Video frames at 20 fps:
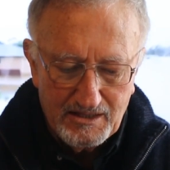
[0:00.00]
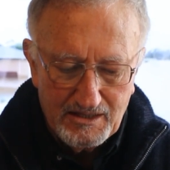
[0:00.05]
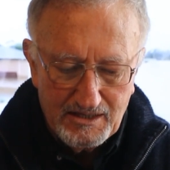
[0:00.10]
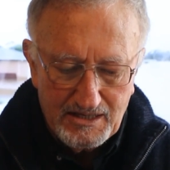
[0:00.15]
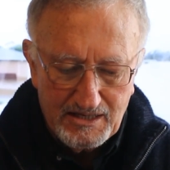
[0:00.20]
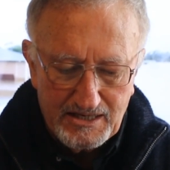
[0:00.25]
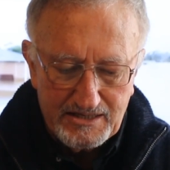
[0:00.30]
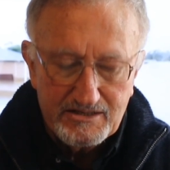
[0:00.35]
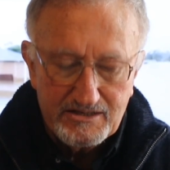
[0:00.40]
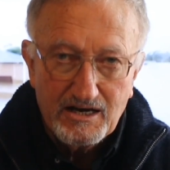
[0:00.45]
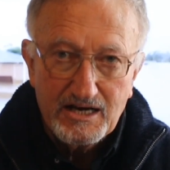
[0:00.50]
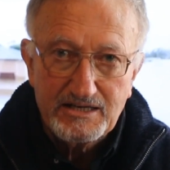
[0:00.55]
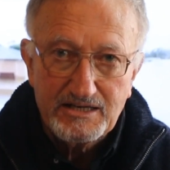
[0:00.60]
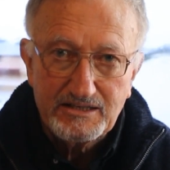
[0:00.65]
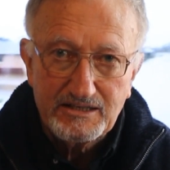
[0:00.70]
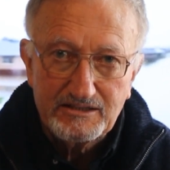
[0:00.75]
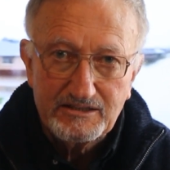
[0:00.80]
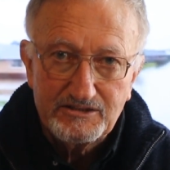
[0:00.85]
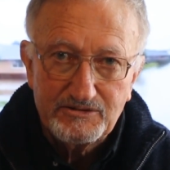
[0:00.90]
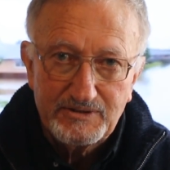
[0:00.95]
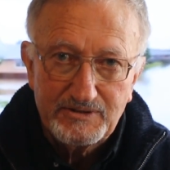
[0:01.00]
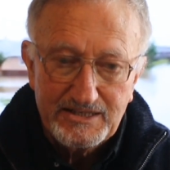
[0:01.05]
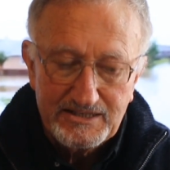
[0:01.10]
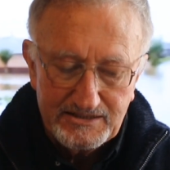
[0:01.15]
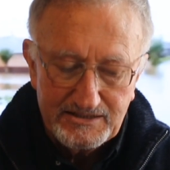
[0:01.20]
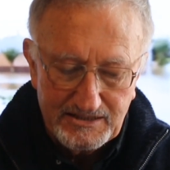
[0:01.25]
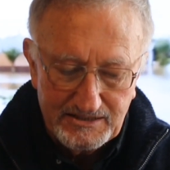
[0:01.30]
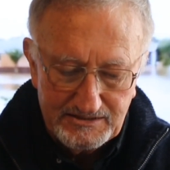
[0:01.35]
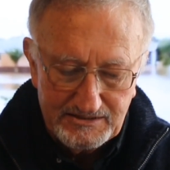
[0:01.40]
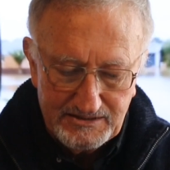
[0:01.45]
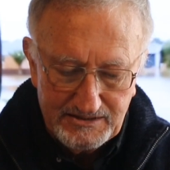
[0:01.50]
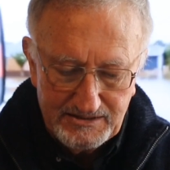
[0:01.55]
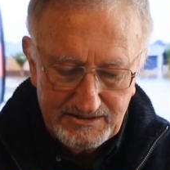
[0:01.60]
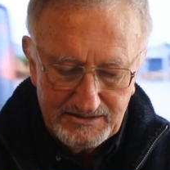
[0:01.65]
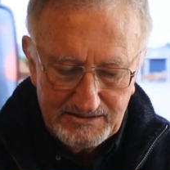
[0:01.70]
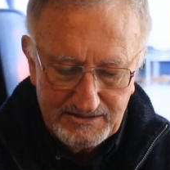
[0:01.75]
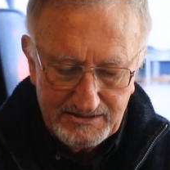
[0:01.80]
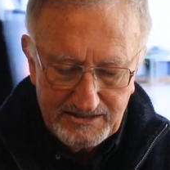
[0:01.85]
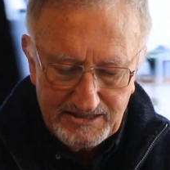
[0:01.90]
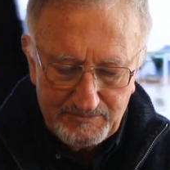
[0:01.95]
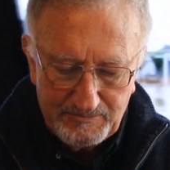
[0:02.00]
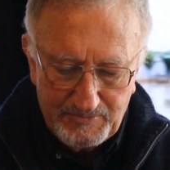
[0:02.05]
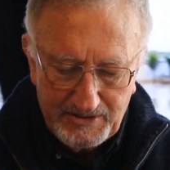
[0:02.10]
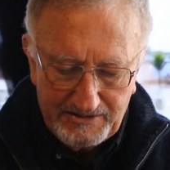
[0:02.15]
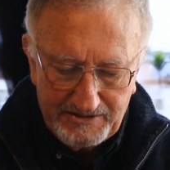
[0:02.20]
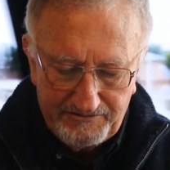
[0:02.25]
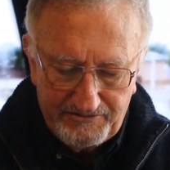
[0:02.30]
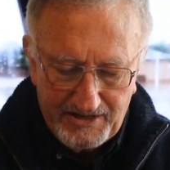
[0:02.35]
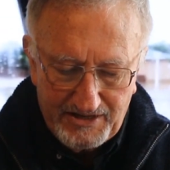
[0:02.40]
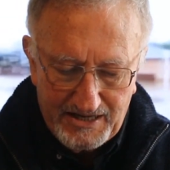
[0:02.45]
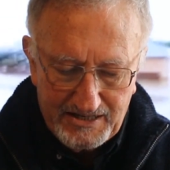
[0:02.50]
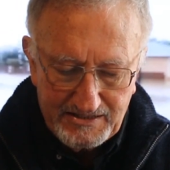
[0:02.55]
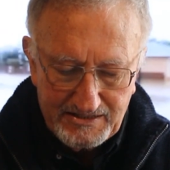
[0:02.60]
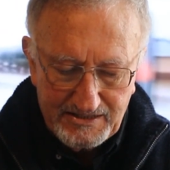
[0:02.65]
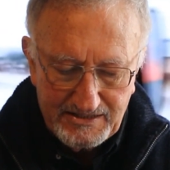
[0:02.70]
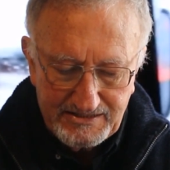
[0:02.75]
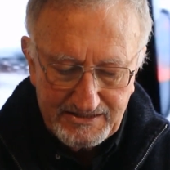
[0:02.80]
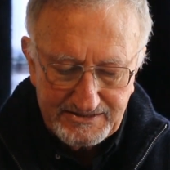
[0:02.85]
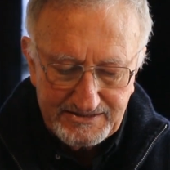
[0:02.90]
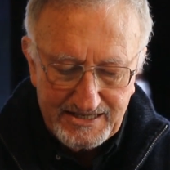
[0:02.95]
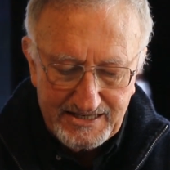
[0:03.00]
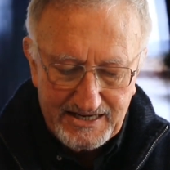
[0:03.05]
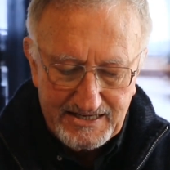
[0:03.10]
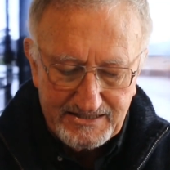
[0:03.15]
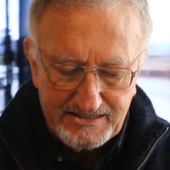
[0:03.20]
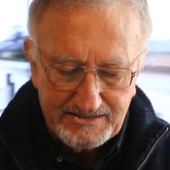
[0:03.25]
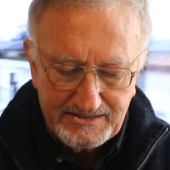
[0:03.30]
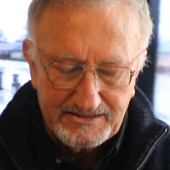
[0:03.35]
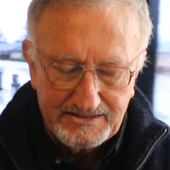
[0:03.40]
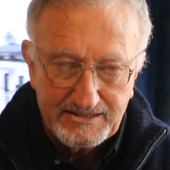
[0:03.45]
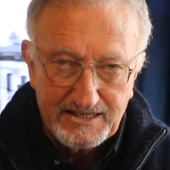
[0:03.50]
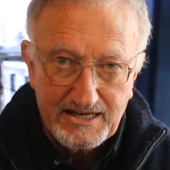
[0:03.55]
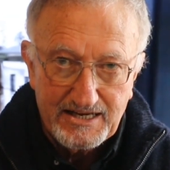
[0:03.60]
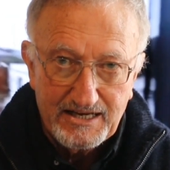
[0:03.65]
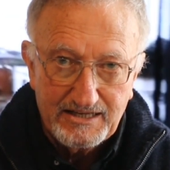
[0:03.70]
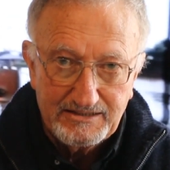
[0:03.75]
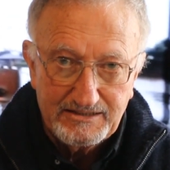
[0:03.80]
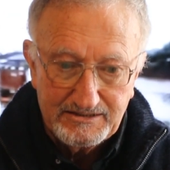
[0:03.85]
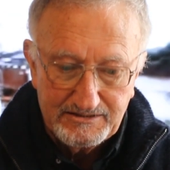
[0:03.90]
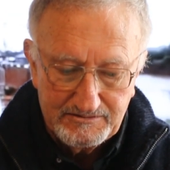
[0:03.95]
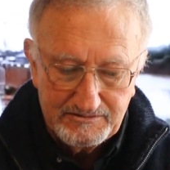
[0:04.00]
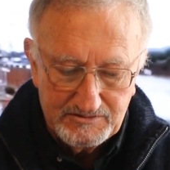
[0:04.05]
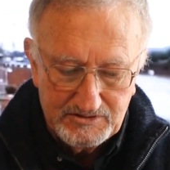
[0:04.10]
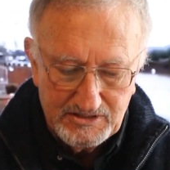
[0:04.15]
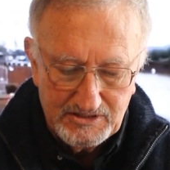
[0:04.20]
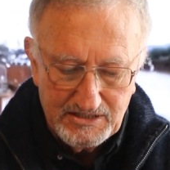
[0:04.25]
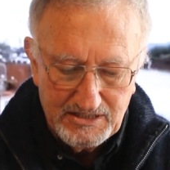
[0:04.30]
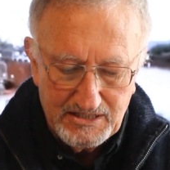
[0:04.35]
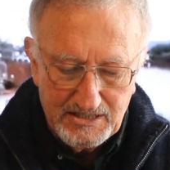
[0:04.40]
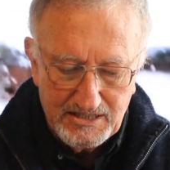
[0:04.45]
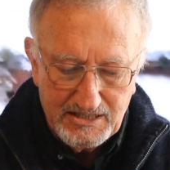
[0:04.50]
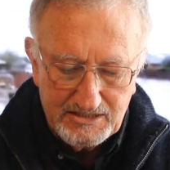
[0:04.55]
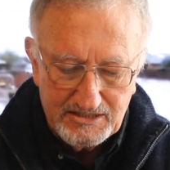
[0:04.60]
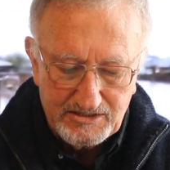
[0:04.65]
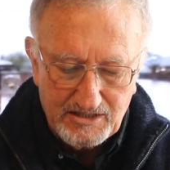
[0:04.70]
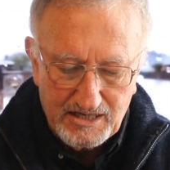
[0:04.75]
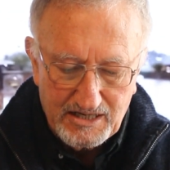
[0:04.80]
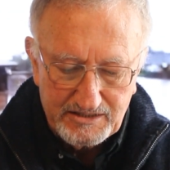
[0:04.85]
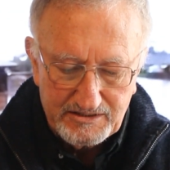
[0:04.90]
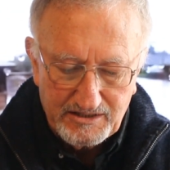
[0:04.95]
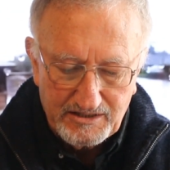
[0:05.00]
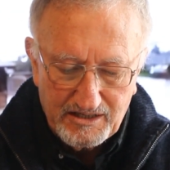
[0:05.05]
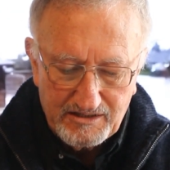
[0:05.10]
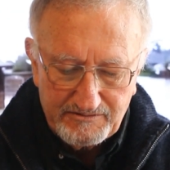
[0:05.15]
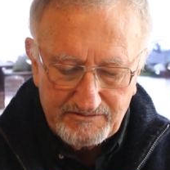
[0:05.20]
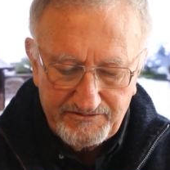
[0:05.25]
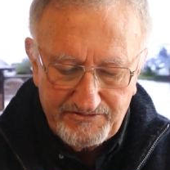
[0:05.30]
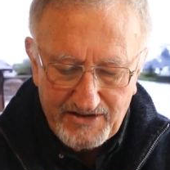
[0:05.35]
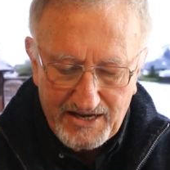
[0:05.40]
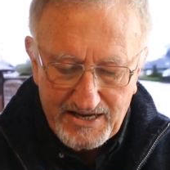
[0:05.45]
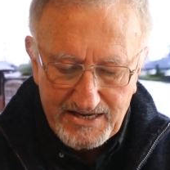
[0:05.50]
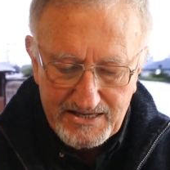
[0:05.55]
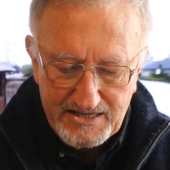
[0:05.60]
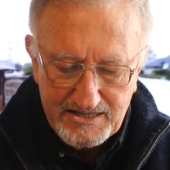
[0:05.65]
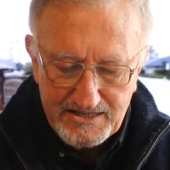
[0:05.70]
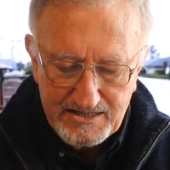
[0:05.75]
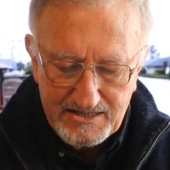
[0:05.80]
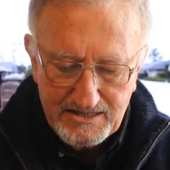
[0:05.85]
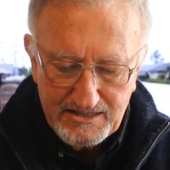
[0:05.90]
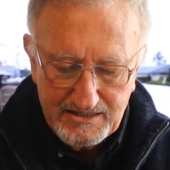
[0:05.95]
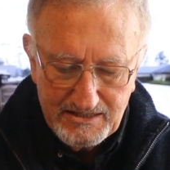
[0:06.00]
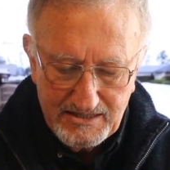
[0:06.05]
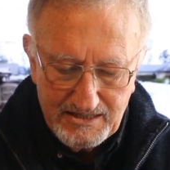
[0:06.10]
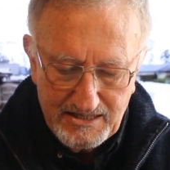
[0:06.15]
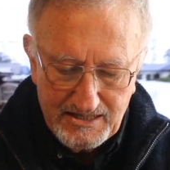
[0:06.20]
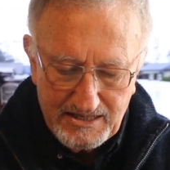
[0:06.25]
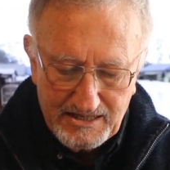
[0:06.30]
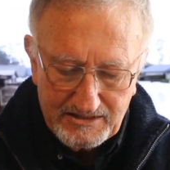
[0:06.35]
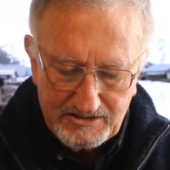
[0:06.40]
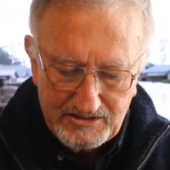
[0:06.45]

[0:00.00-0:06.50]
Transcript: In 1926, the big flood inundated the town. Cyclone Fahey in